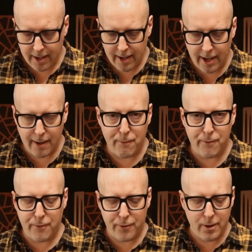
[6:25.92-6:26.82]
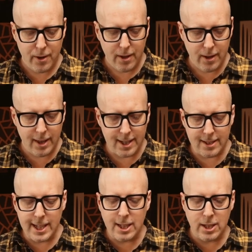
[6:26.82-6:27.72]
if
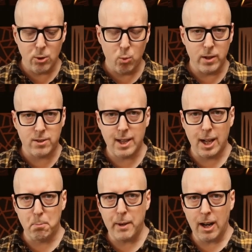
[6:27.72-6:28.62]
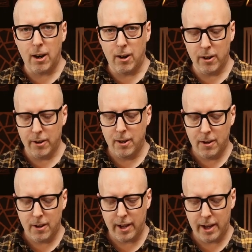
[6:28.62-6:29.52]
this EQ will still be on
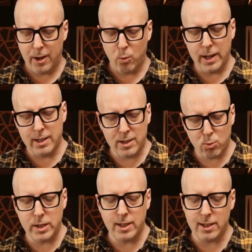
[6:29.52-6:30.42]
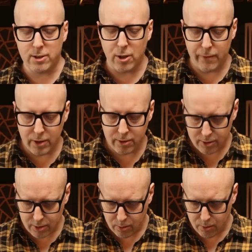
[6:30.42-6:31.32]
when switching servers.
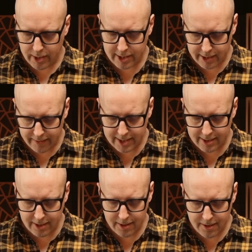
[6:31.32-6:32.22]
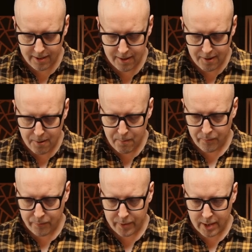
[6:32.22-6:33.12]
So let's have a listen.
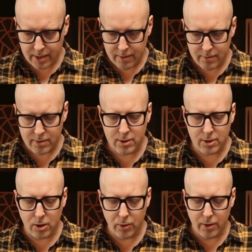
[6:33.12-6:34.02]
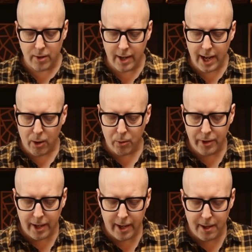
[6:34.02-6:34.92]
So now
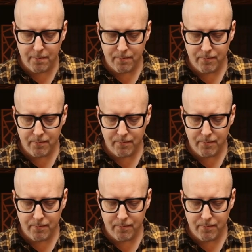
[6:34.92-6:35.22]
the